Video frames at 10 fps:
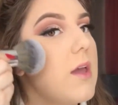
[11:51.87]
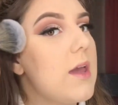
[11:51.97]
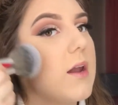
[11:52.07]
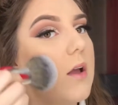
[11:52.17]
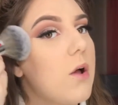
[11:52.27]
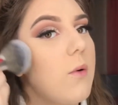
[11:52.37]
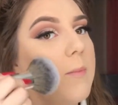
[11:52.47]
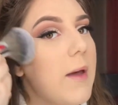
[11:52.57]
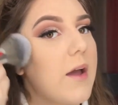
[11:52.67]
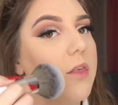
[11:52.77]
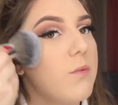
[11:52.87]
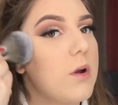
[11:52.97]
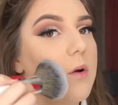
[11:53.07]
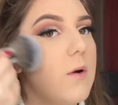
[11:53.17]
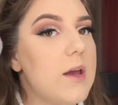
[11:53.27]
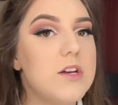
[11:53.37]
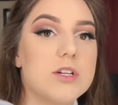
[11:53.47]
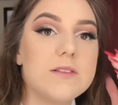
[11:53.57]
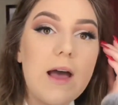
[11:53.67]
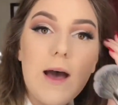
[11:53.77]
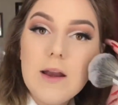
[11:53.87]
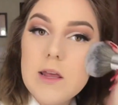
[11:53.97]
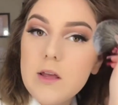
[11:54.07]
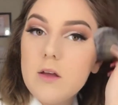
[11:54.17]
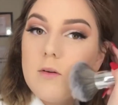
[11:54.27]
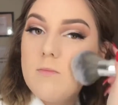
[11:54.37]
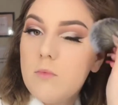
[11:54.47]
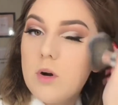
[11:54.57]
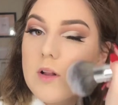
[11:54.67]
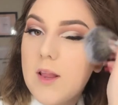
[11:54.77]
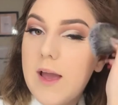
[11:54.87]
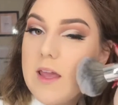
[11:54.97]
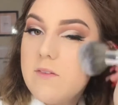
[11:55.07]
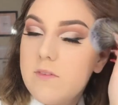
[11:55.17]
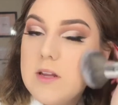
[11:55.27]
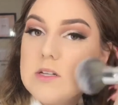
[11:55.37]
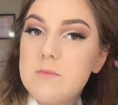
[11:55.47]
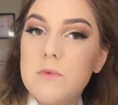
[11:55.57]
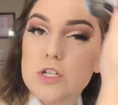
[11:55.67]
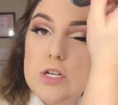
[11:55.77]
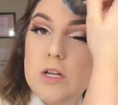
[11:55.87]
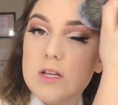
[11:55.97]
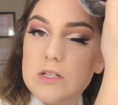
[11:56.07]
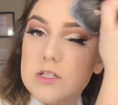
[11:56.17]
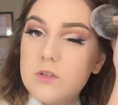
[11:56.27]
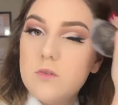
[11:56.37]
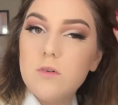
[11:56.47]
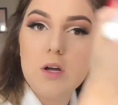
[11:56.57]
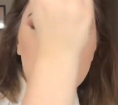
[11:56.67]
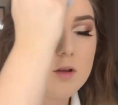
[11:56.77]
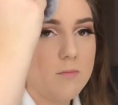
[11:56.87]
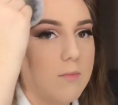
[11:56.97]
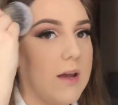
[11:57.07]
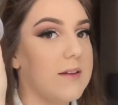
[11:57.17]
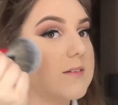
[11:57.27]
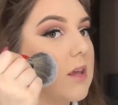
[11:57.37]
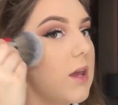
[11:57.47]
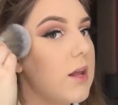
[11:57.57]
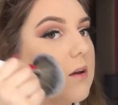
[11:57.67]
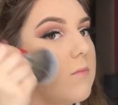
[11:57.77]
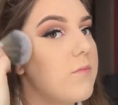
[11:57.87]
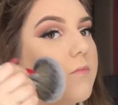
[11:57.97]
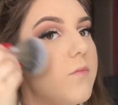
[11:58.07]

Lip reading: and going back through and just adding more life and dimension into my skin.